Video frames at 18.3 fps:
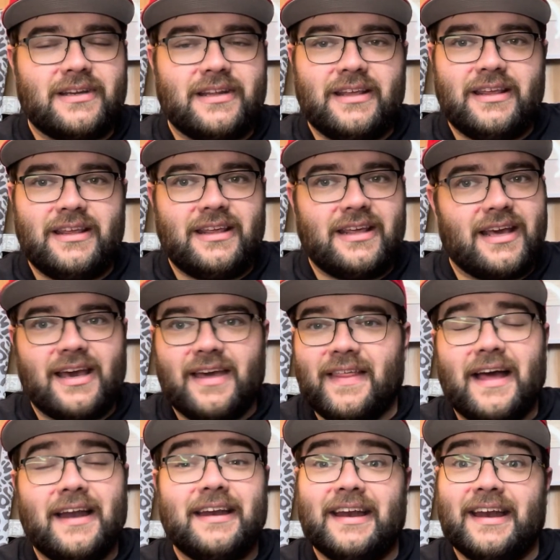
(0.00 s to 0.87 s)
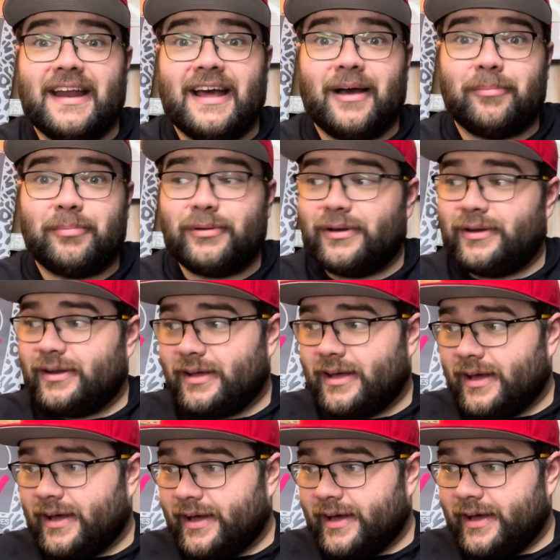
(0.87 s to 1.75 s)
yeah, that didn't happen.
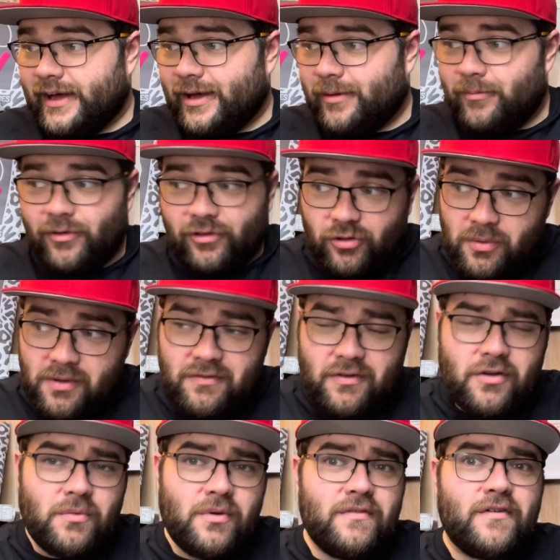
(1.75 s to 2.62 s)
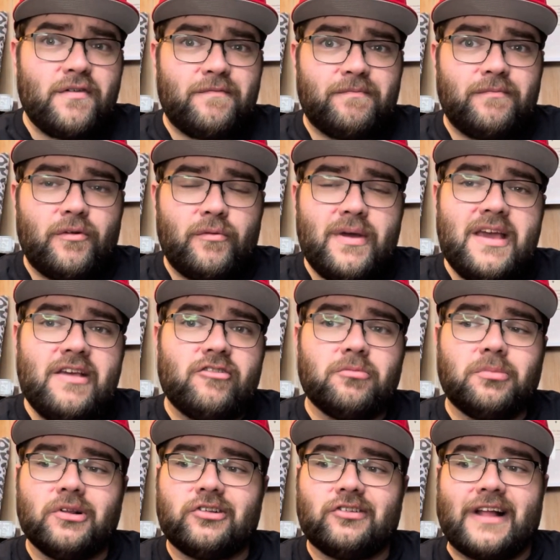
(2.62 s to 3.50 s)
So we've a
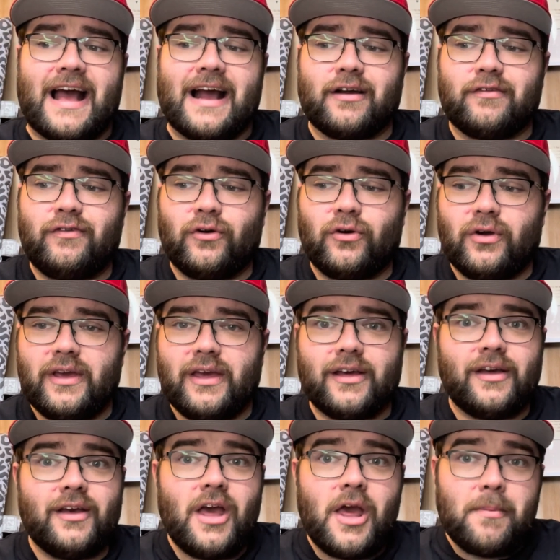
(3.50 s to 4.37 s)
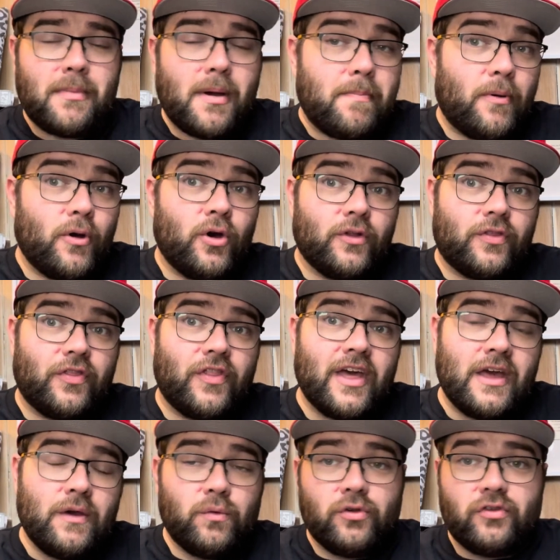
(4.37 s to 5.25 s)
reasonable stack for you. My
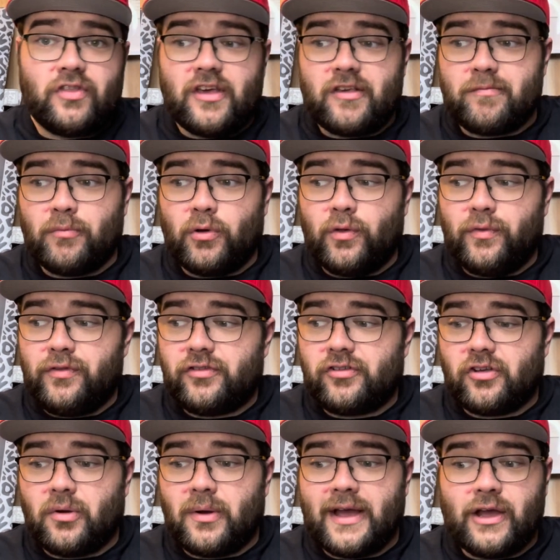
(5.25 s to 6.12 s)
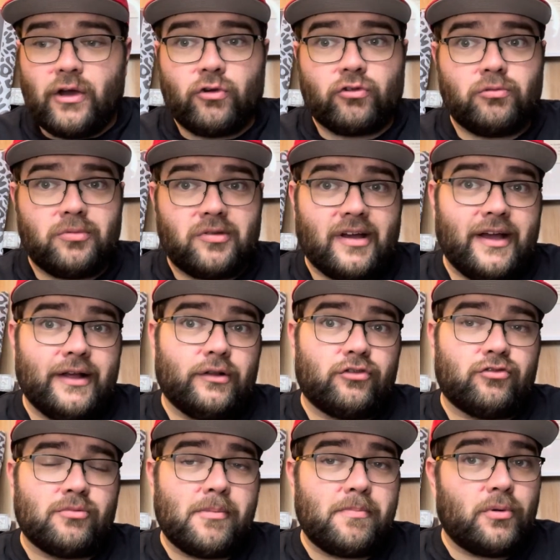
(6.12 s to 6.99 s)
birthday was this month, so I got some titles
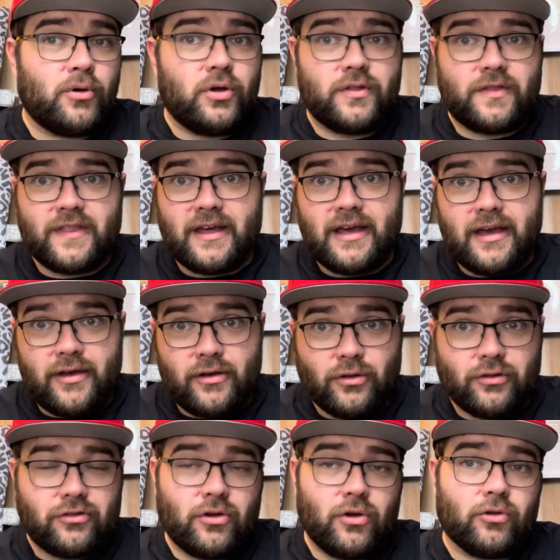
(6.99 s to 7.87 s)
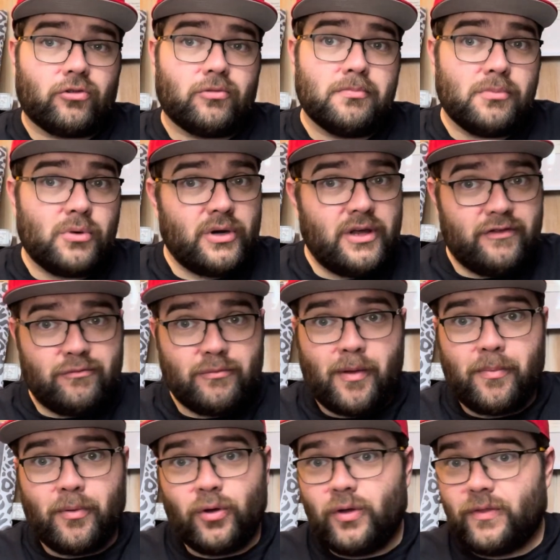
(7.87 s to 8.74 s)
for my birthday. I also got some money for my
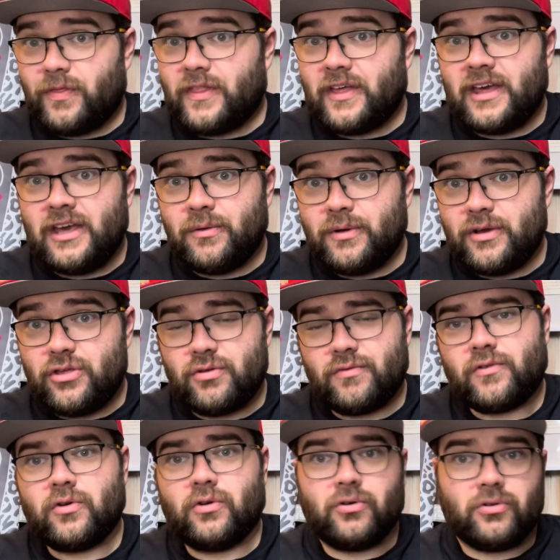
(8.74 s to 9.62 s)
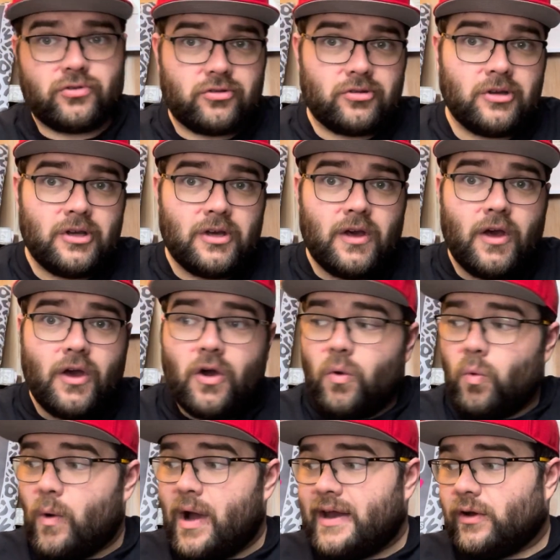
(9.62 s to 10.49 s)
birthday, which of course
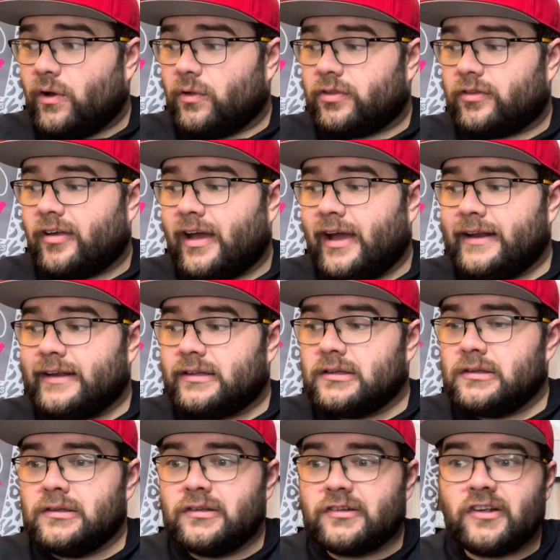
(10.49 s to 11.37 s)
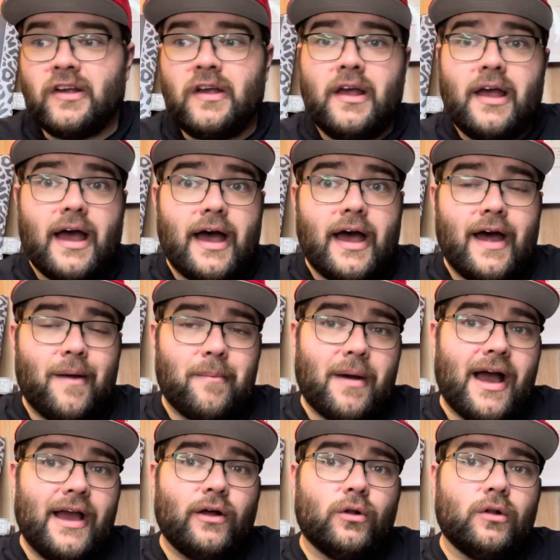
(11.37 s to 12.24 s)
went on titles.
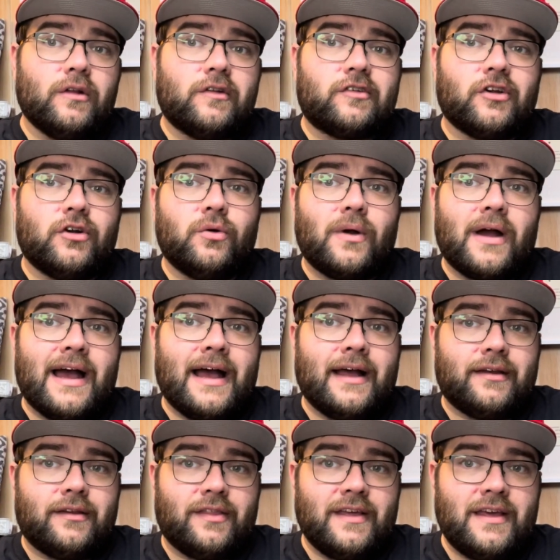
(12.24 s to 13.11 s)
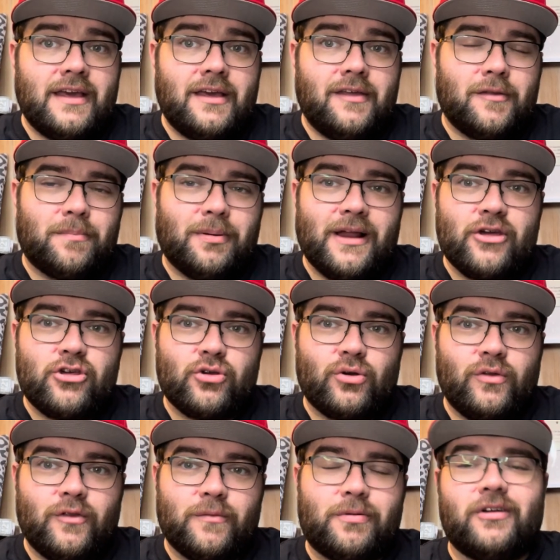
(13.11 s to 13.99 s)
I also had the pleasure
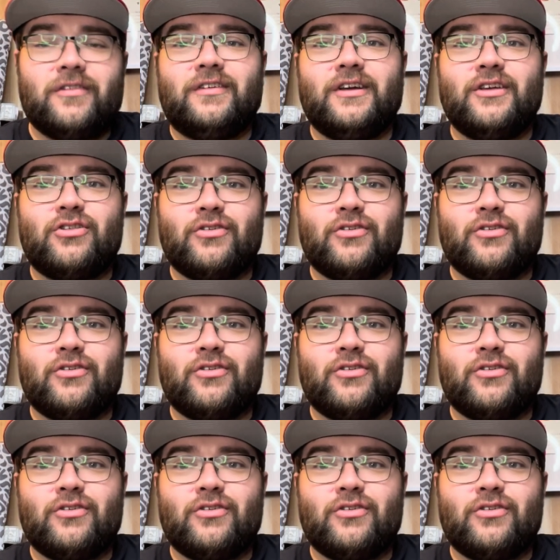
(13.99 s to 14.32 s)
and the privilege